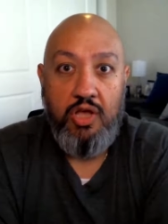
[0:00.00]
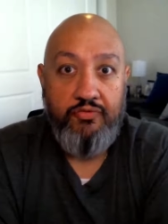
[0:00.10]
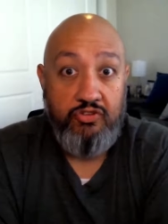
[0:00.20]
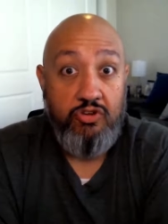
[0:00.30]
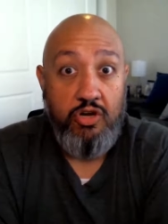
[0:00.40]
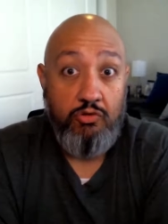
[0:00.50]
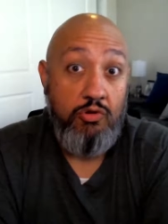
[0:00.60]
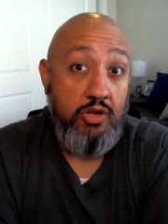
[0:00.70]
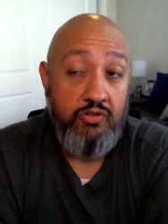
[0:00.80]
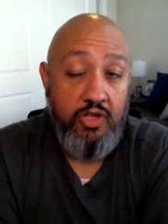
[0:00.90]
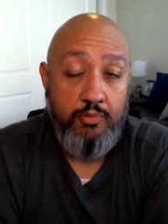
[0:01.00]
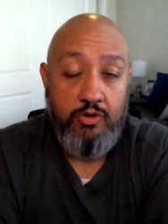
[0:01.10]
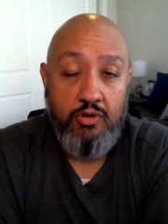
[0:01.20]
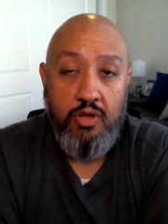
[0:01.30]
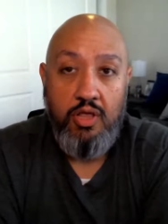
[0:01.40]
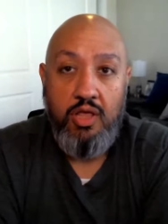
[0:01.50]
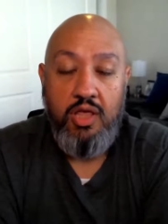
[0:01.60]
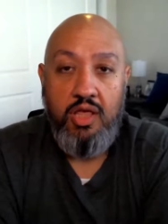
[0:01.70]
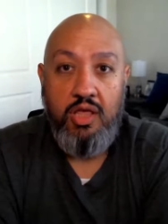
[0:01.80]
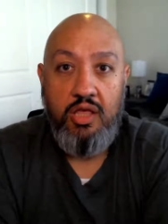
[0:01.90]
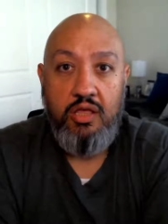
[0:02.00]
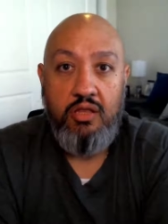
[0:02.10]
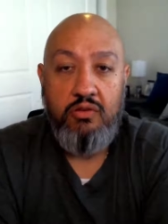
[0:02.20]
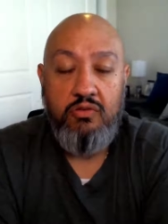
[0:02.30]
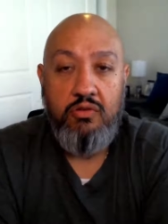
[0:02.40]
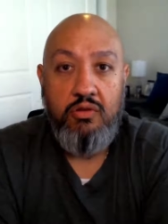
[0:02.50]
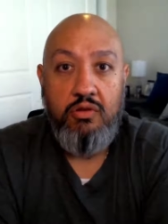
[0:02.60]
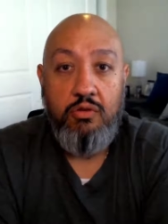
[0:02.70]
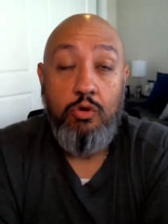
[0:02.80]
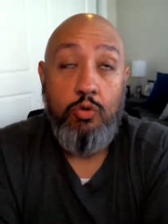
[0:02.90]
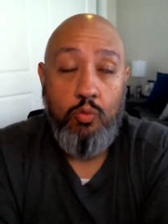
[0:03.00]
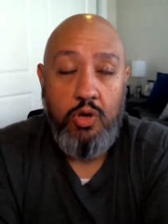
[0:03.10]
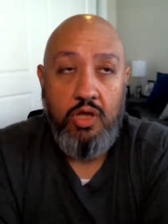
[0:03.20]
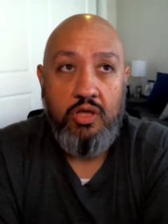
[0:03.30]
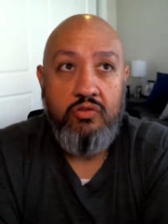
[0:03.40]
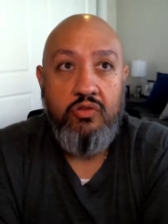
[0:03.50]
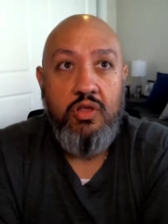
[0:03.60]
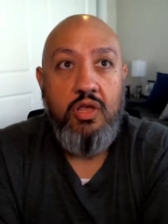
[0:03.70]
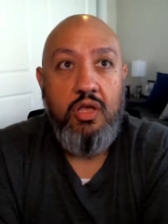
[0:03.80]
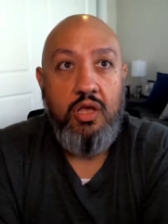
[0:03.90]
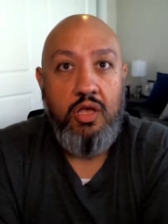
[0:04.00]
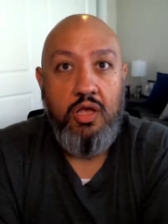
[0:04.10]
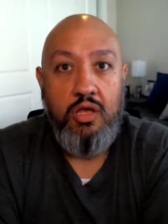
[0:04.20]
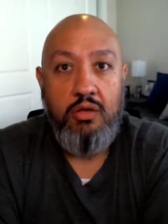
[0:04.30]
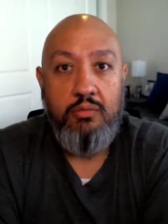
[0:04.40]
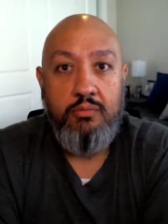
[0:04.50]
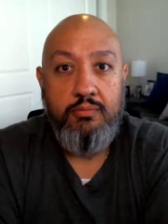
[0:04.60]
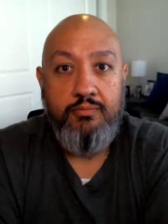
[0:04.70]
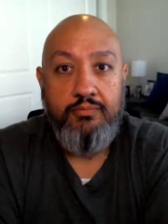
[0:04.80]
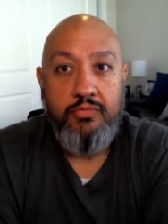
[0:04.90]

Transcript: off and starting RockCyber is, or was, um,